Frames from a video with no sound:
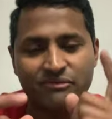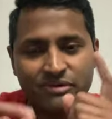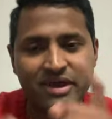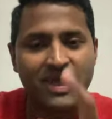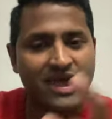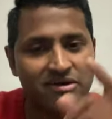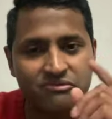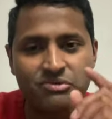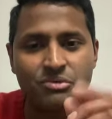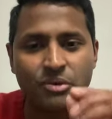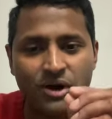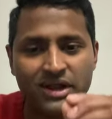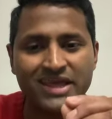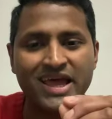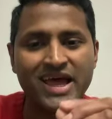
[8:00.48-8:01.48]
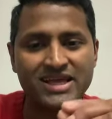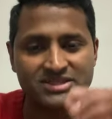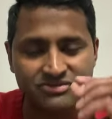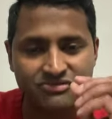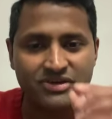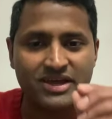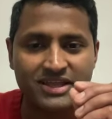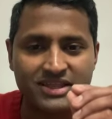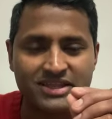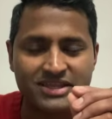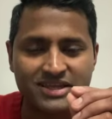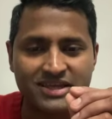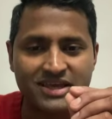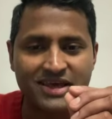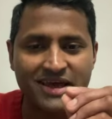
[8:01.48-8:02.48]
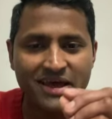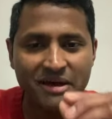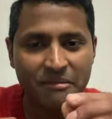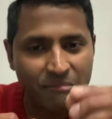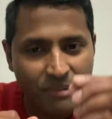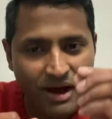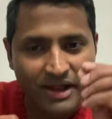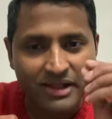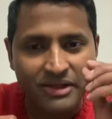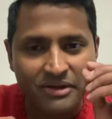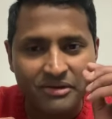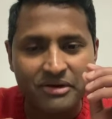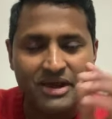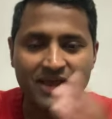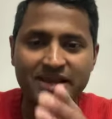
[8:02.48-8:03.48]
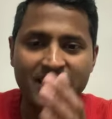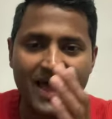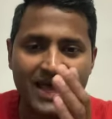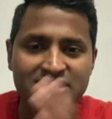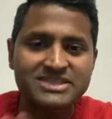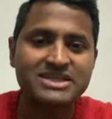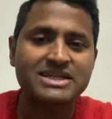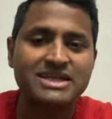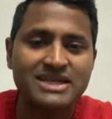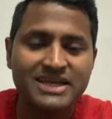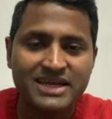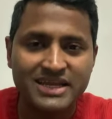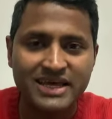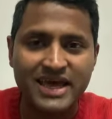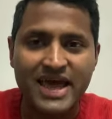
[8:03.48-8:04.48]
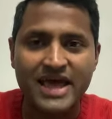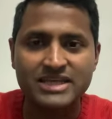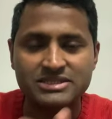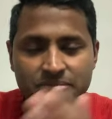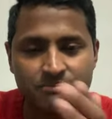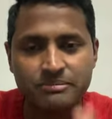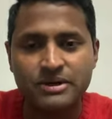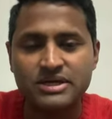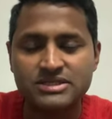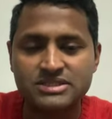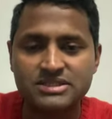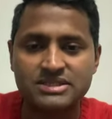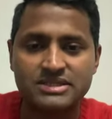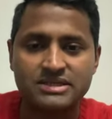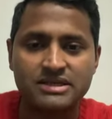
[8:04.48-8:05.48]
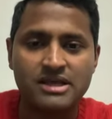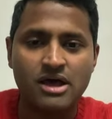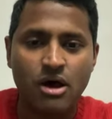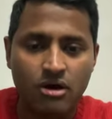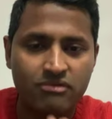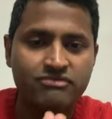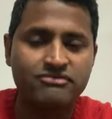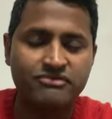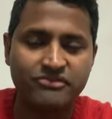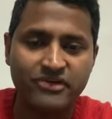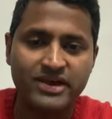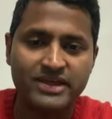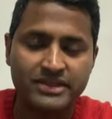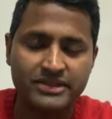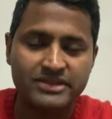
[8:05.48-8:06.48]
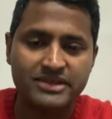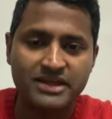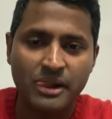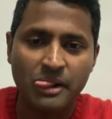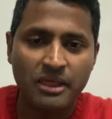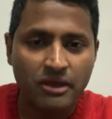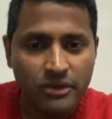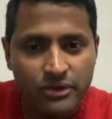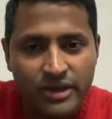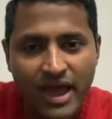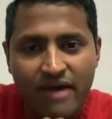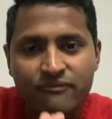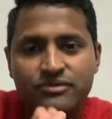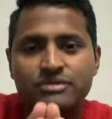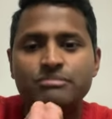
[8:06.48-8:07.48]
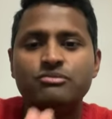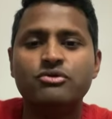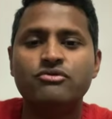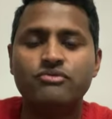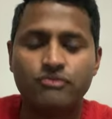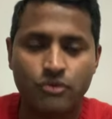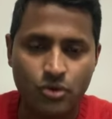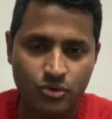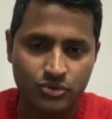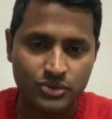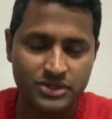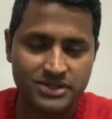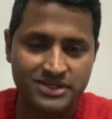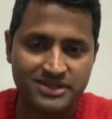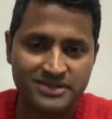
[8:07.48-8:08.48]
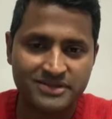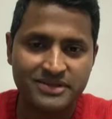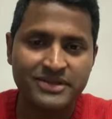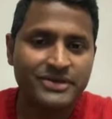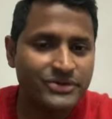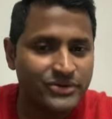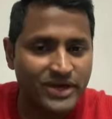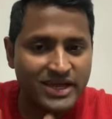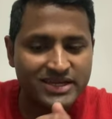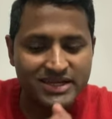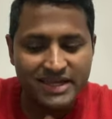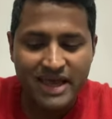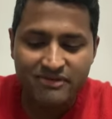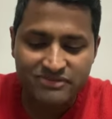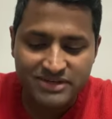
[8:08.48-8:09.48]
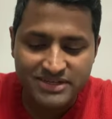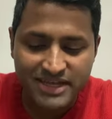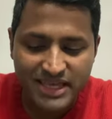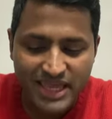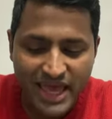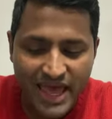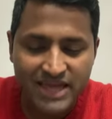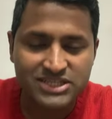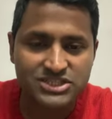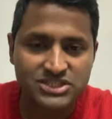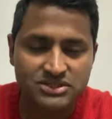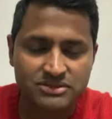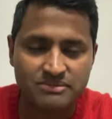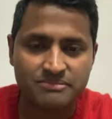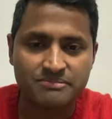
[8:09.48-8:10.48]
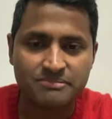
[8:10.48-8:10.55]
Everybody has faith. But as a leader, as a person of faith, you have to move forward. You actually have to take action.